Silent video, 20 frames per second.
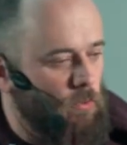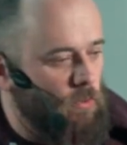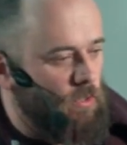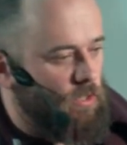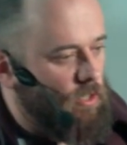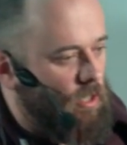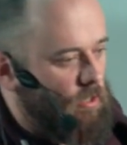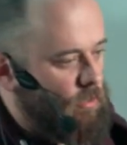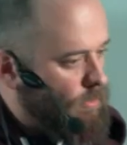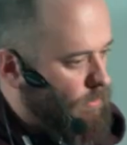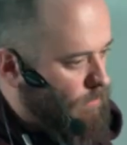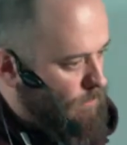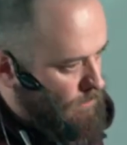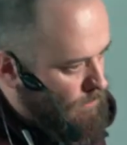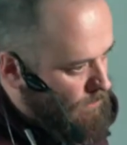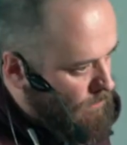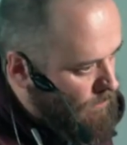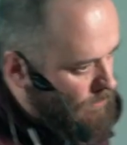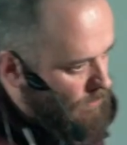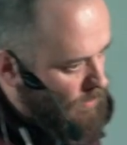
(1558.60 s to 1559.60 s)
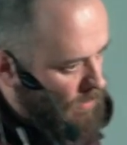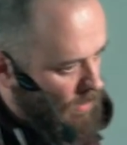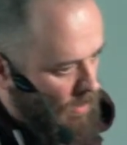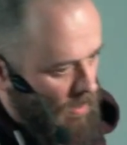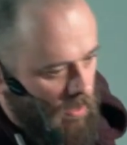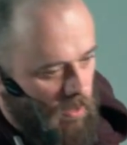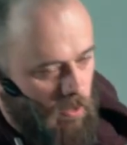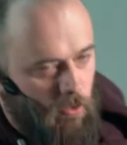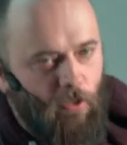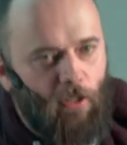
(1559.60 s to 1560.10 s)
once we start,
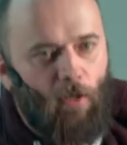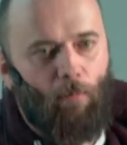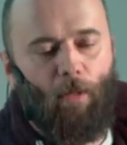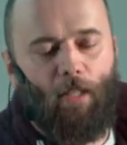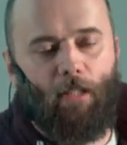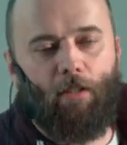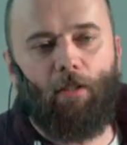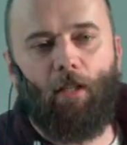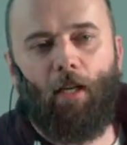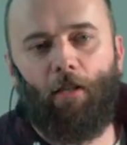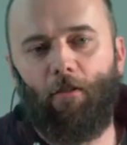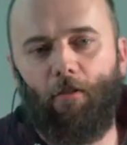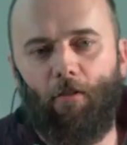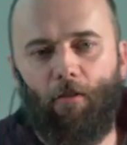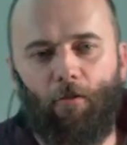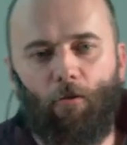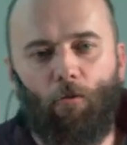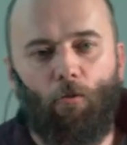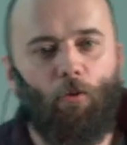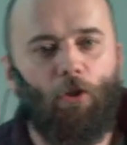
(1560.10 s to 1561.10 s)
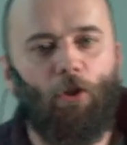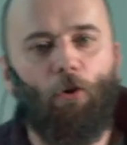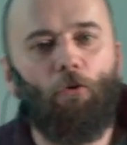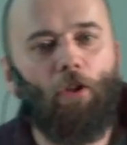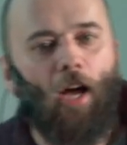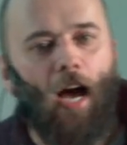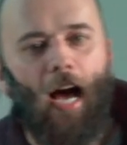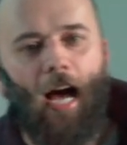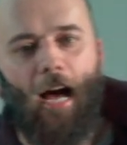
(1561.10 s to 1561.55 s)
because that means that we don't